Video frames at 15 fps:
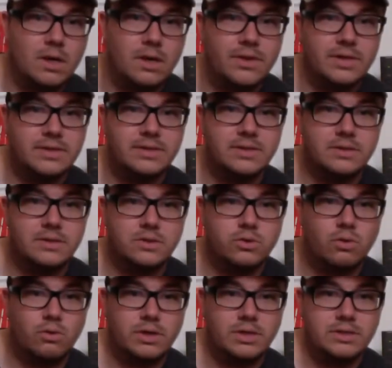this is
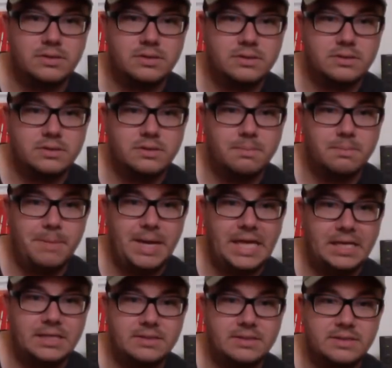Tortoise,
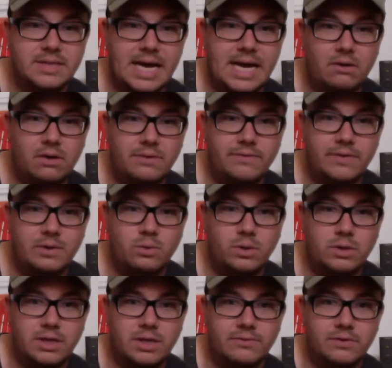Millions Now Living
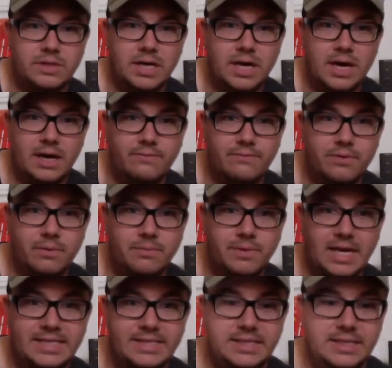Will Never Die from
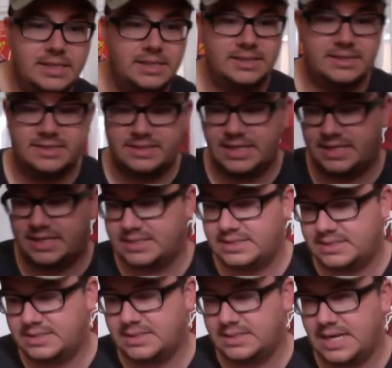
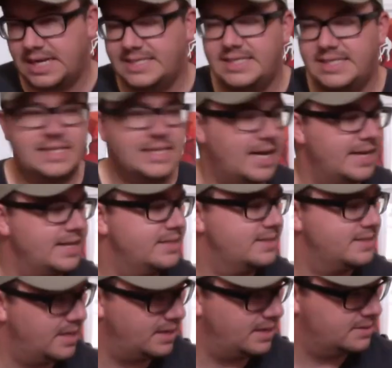
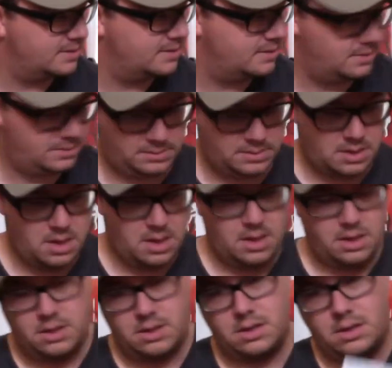1996.
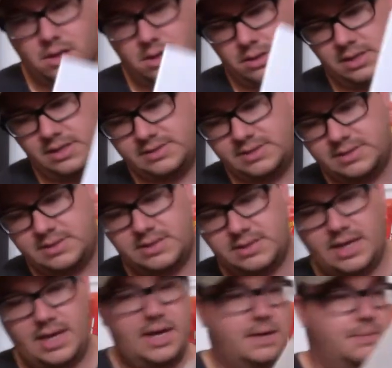This is
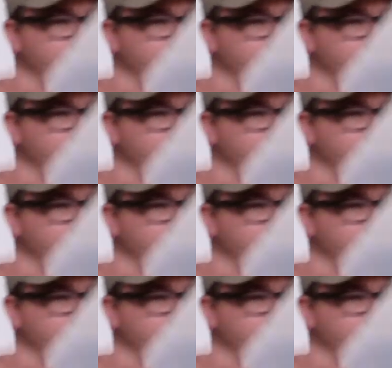a